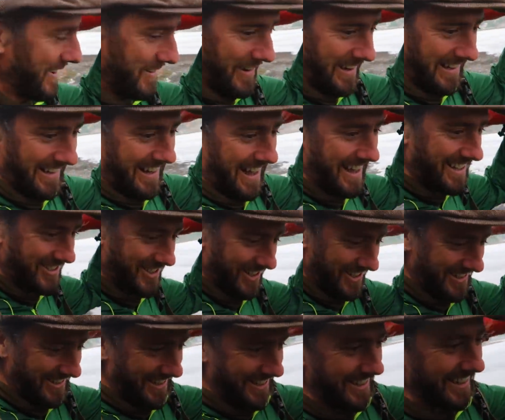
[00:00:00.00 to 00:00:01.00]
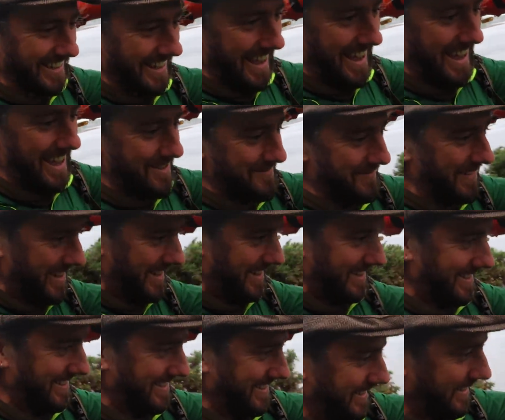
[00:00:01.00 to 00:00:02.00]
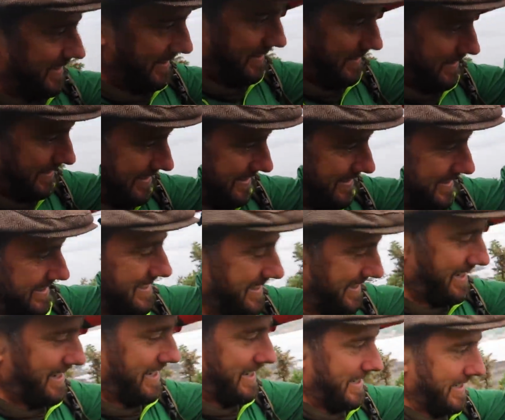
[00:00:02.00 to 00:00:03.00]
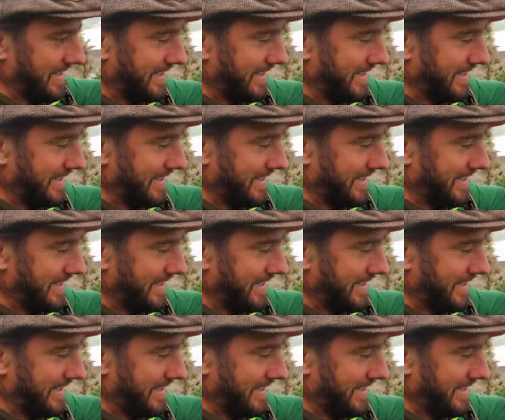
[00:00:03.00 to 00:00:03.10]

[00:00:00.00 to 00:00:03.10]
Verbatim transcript: a legend in the game. Yeah.